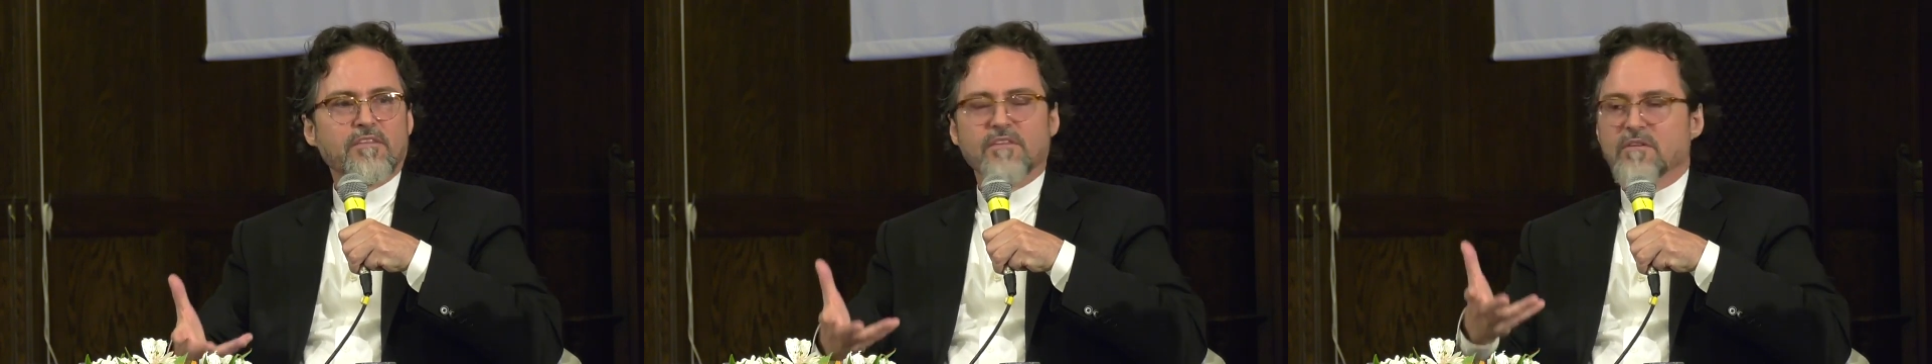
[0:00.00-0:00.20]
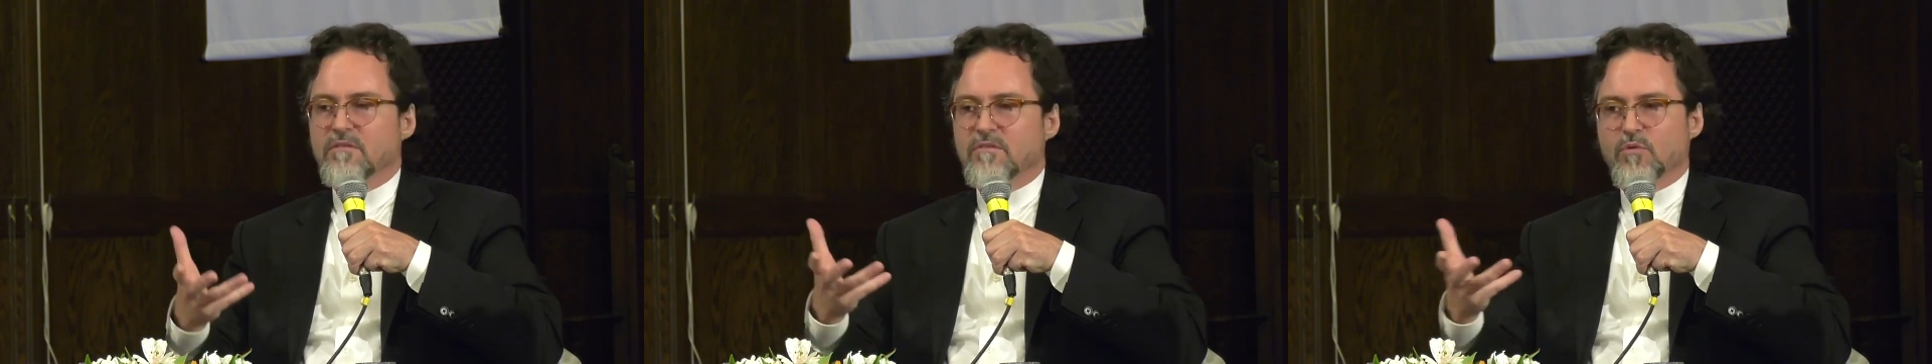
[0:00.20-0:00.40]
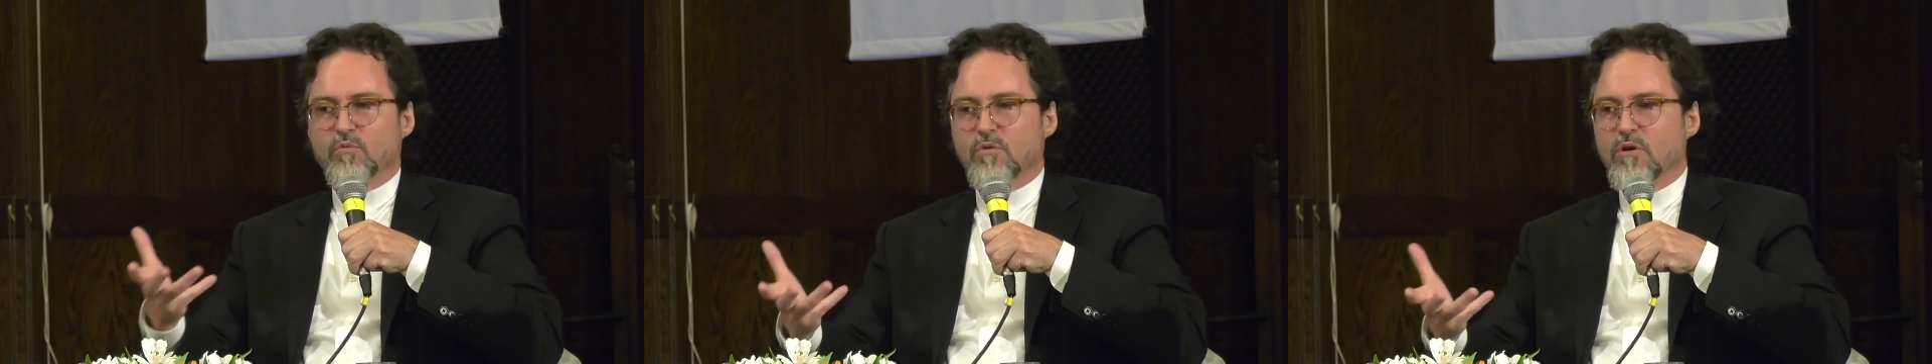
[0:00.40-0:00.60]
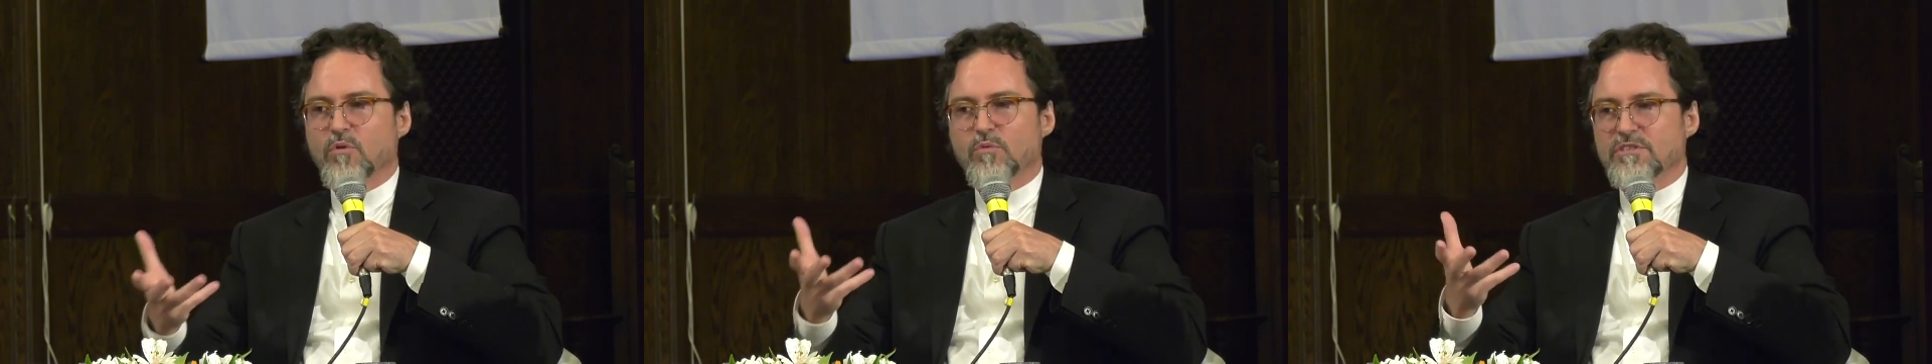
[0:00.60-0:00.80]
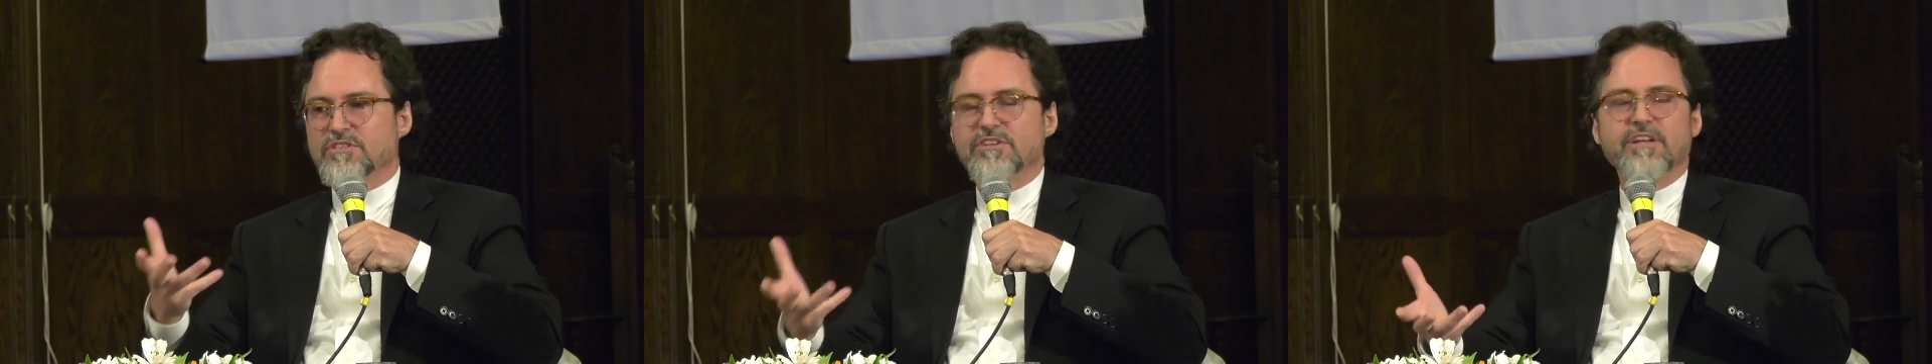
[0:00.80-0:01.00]
The
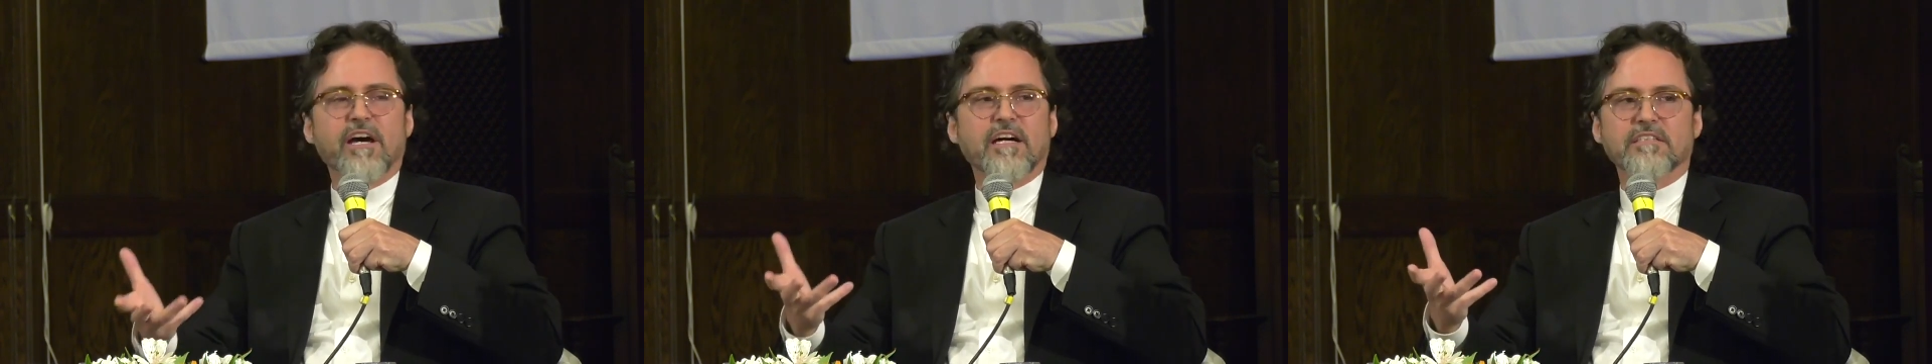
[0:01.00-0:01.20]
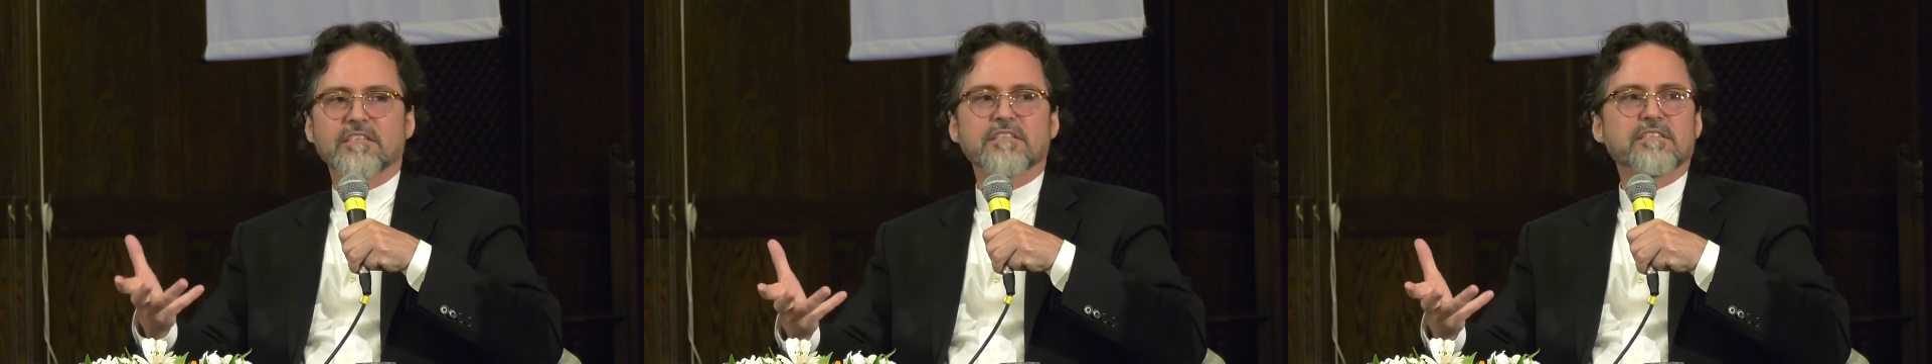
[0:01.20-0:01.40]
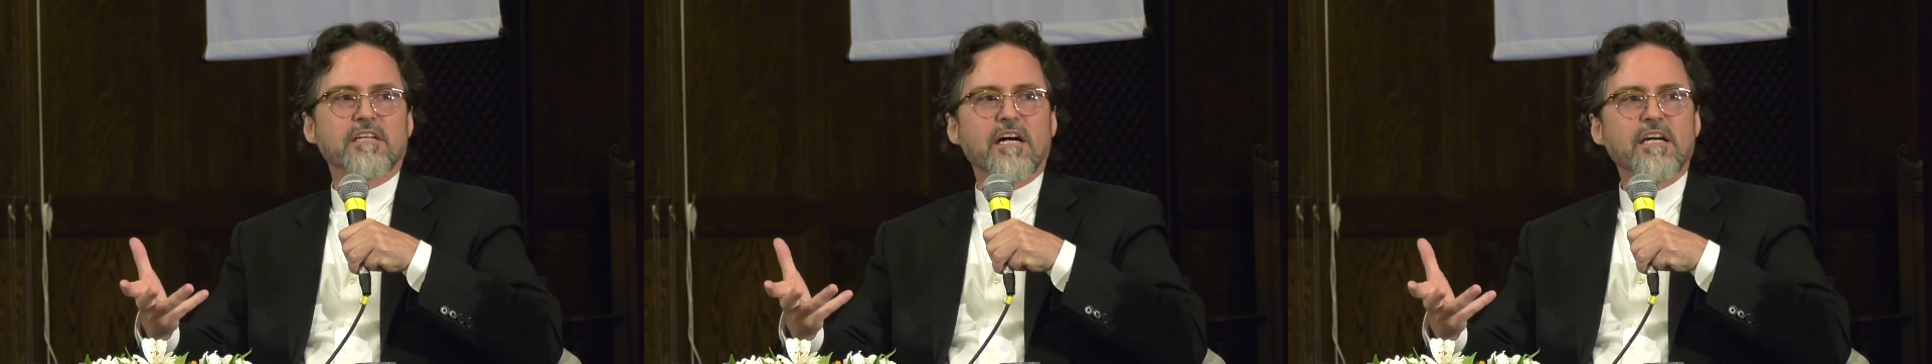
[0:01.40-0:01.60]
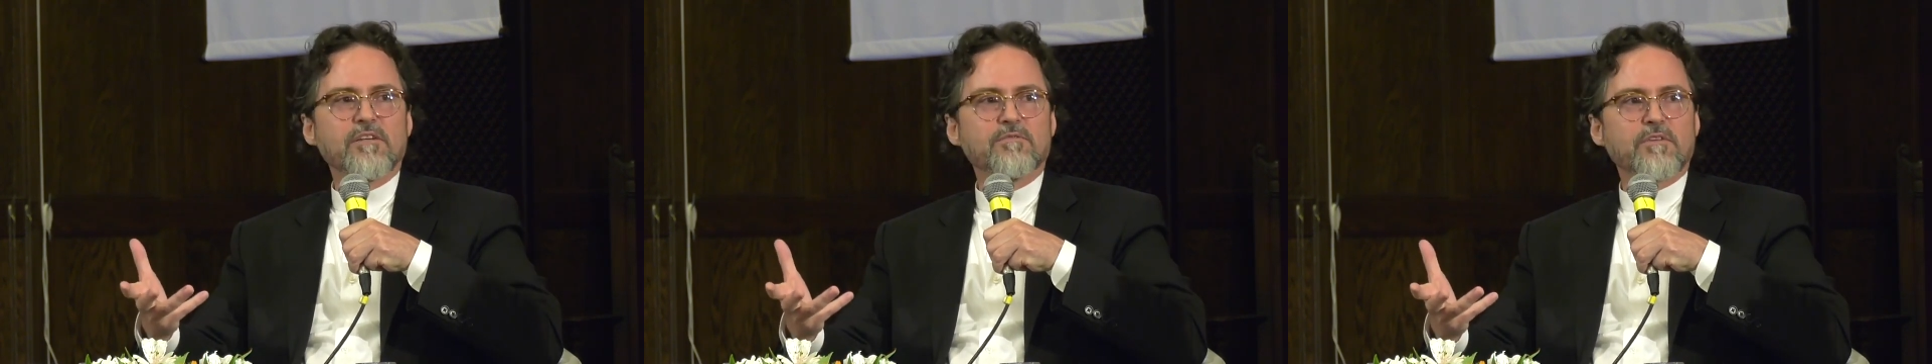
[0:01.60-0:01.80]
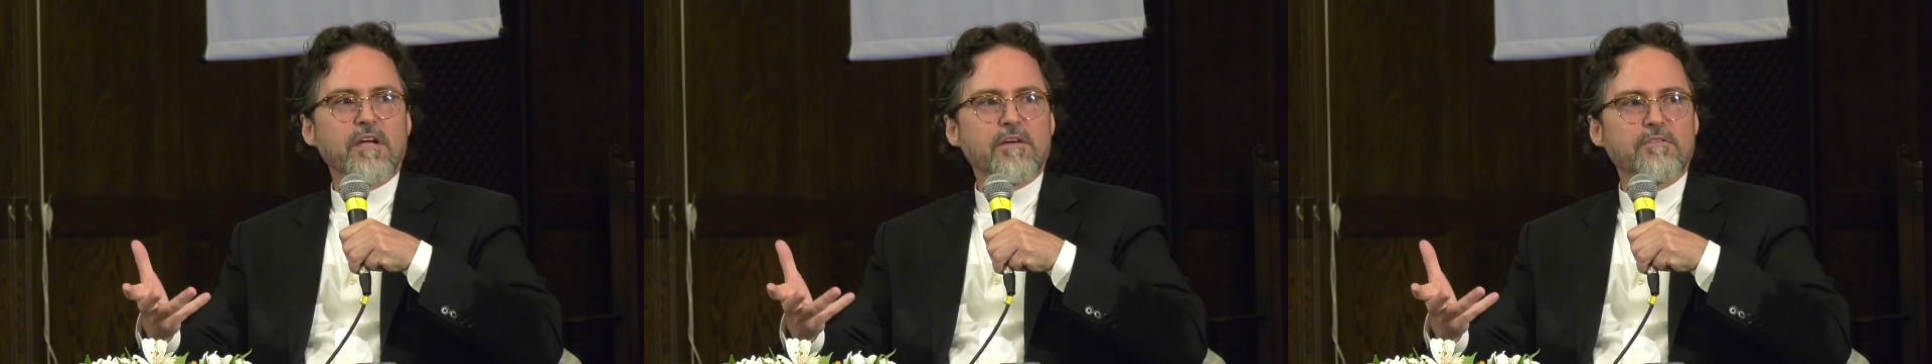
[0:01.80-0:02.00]
world was not
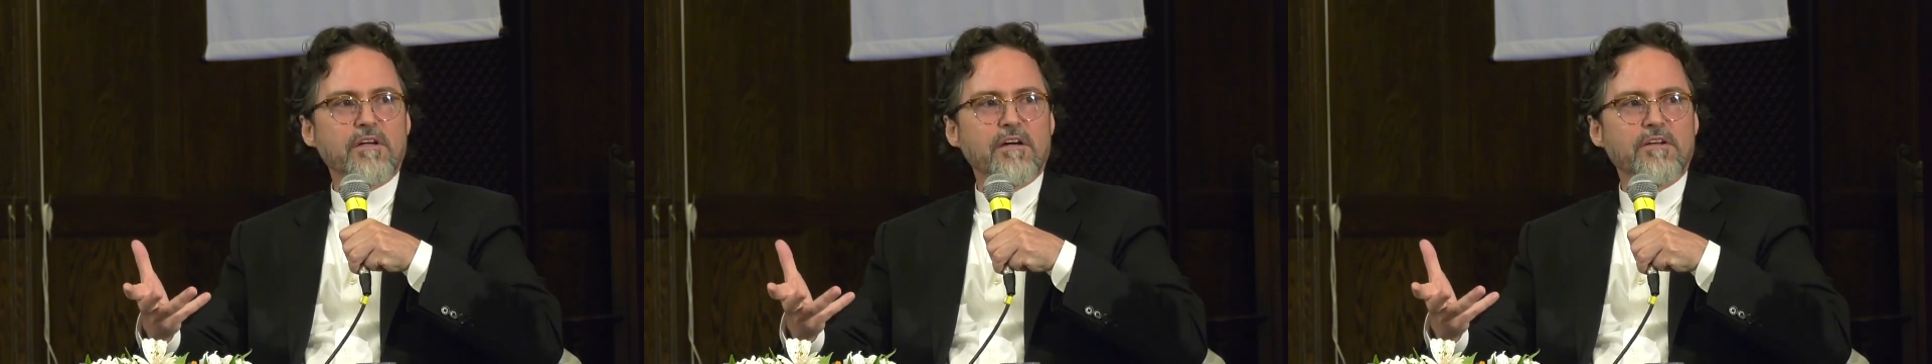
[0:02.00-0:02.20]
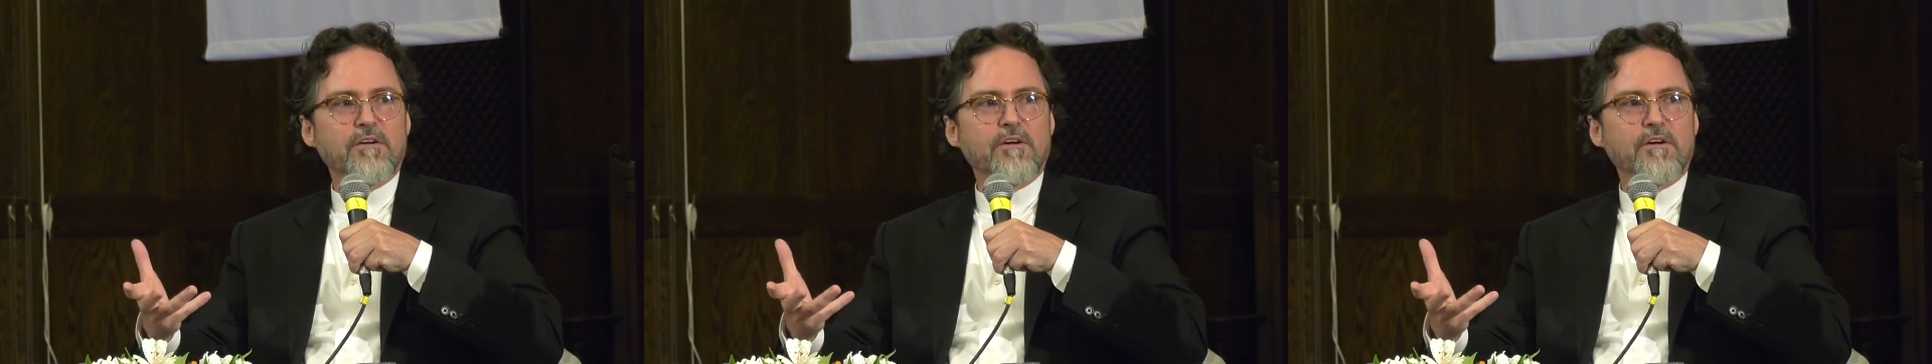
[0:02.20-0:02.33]
designed for heaven on